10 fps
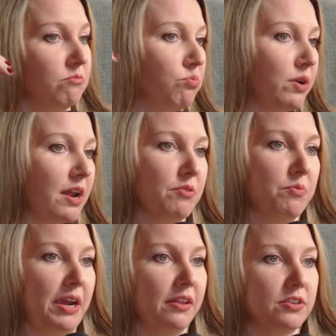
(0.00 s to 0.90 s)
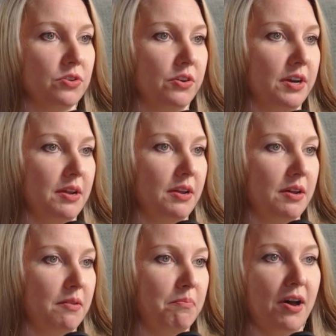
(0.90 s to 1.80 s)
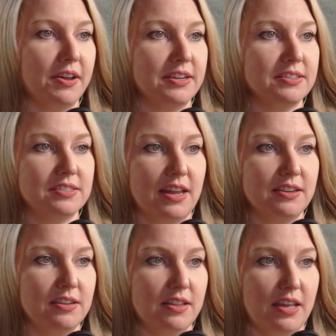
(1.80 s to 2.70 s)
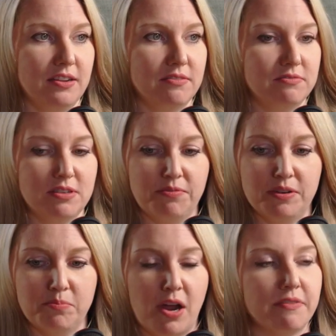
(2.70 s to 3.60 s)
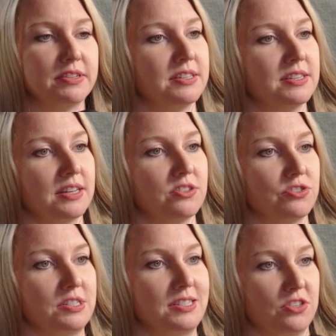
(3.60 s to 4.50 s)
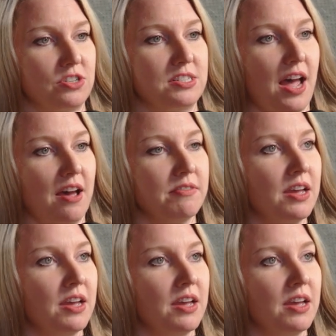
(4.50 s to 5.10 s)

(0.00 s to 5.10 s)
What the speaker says: whatever regulatory bodies that different provinces and jurisdictions have.